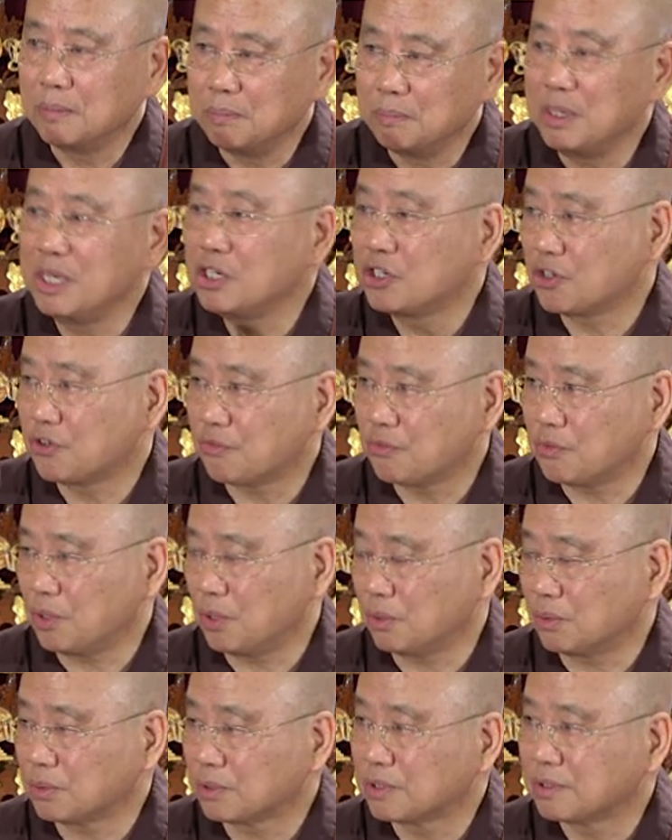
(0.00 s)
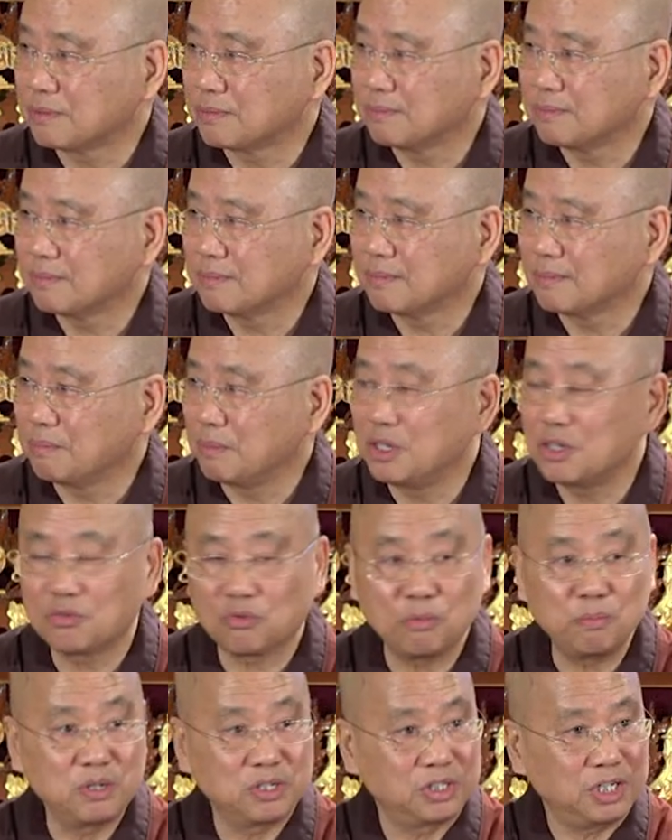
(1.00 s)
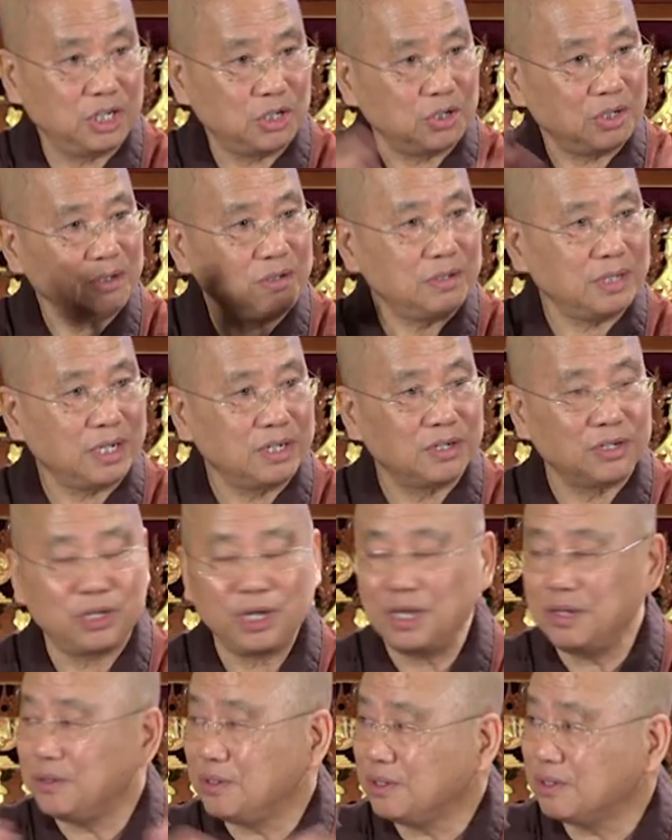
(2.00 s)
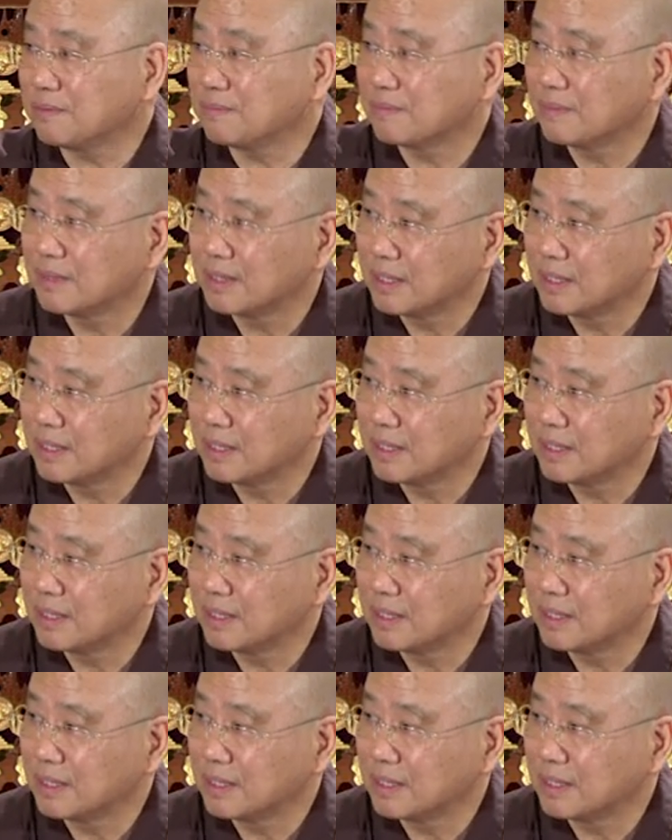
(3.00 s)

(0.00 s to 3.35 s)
minstrels, minstrel musicians, entertainers,